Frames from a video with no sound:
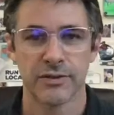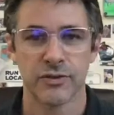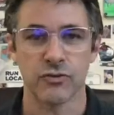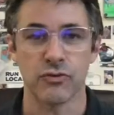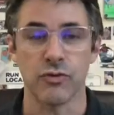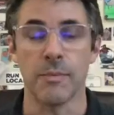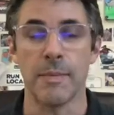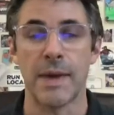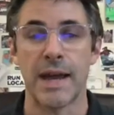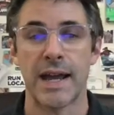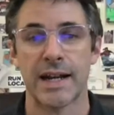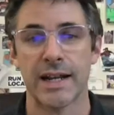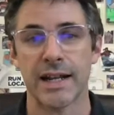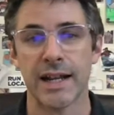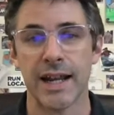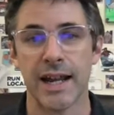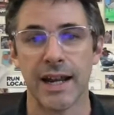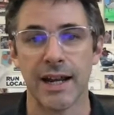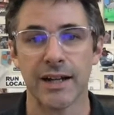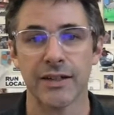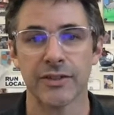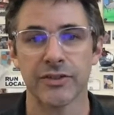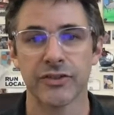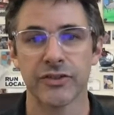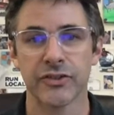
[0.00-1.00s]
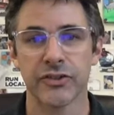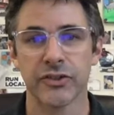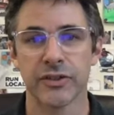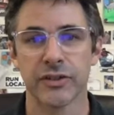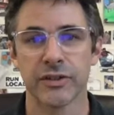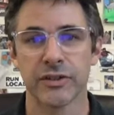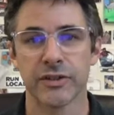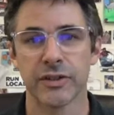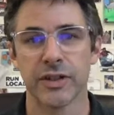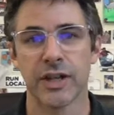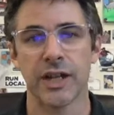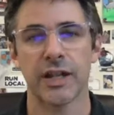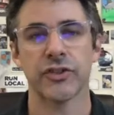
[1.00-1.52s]
dramatic acts
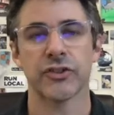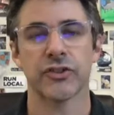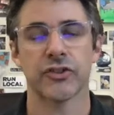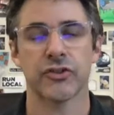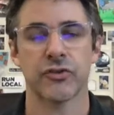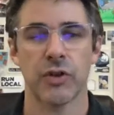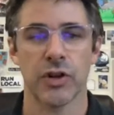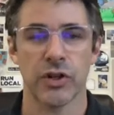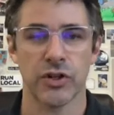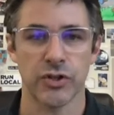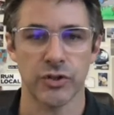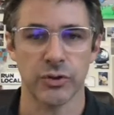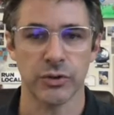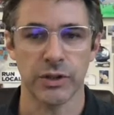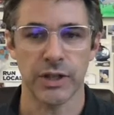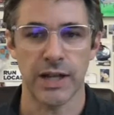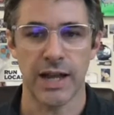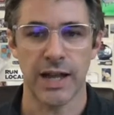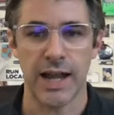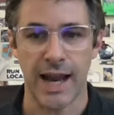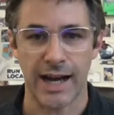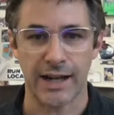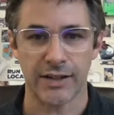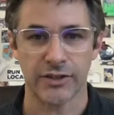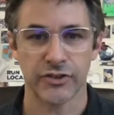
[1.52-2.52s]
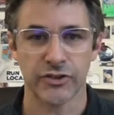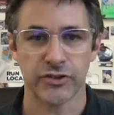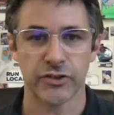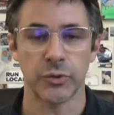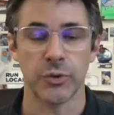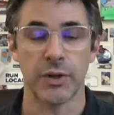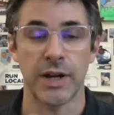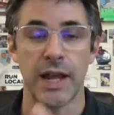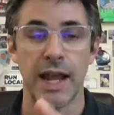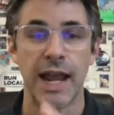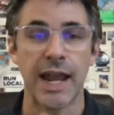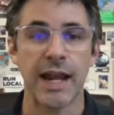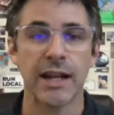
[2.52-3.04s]
and structural acts. So an
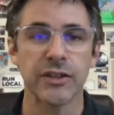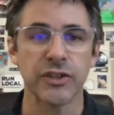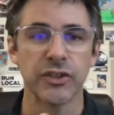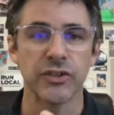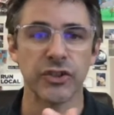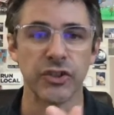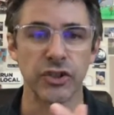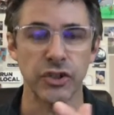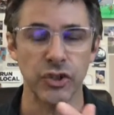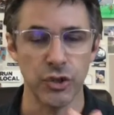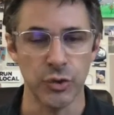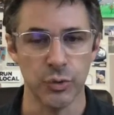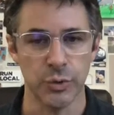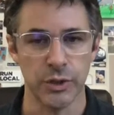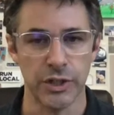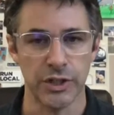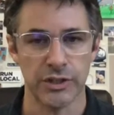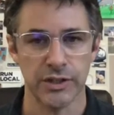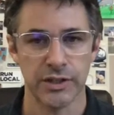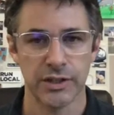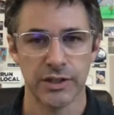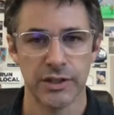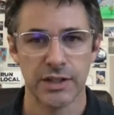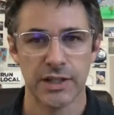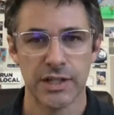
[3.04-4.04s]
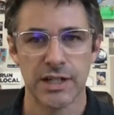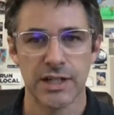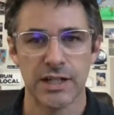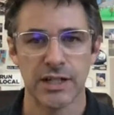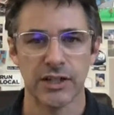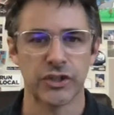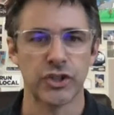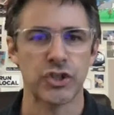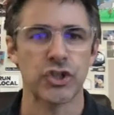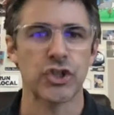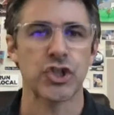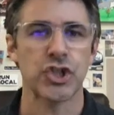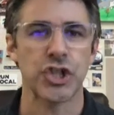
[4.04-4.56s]
act is a unit. It's
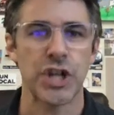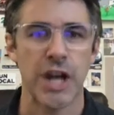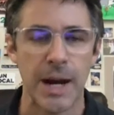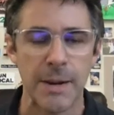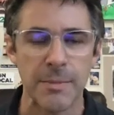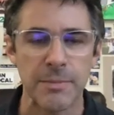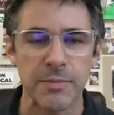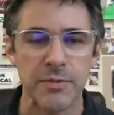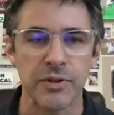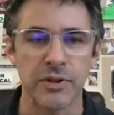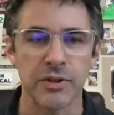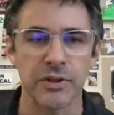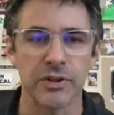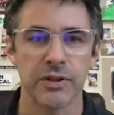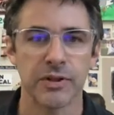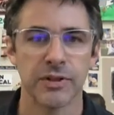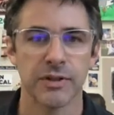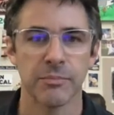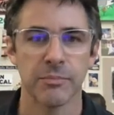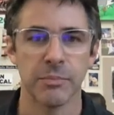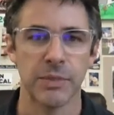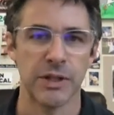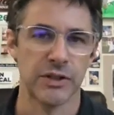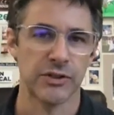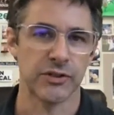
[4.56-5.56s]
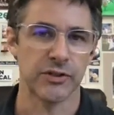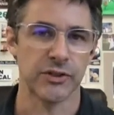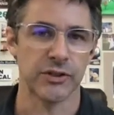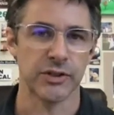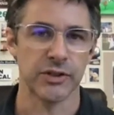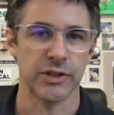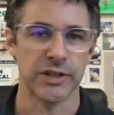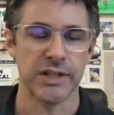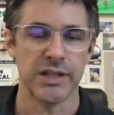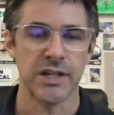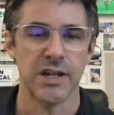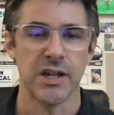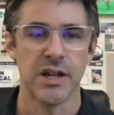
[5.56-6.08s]
a chapter,
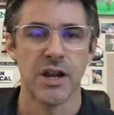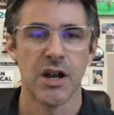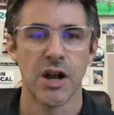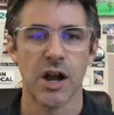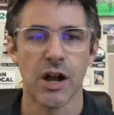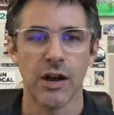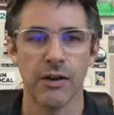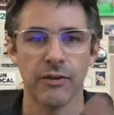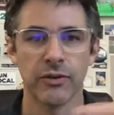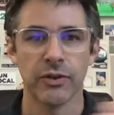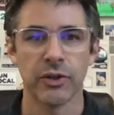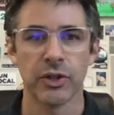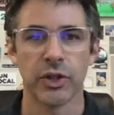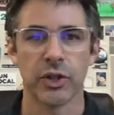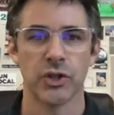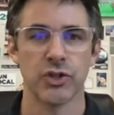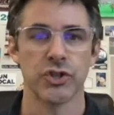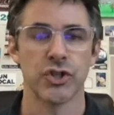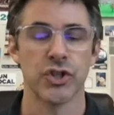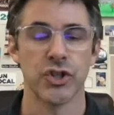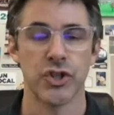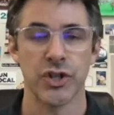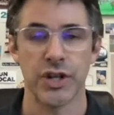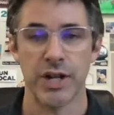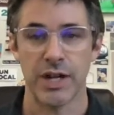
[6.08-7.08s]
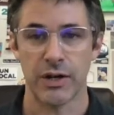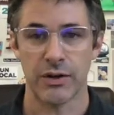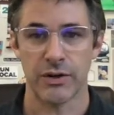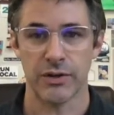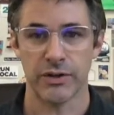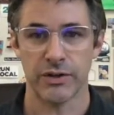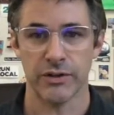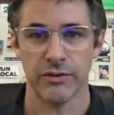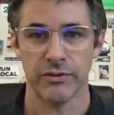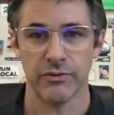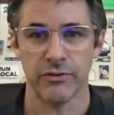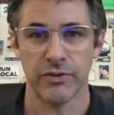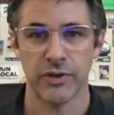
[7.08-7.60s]
basically, of a larger
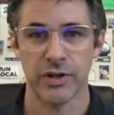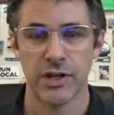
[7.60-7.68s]
narrative.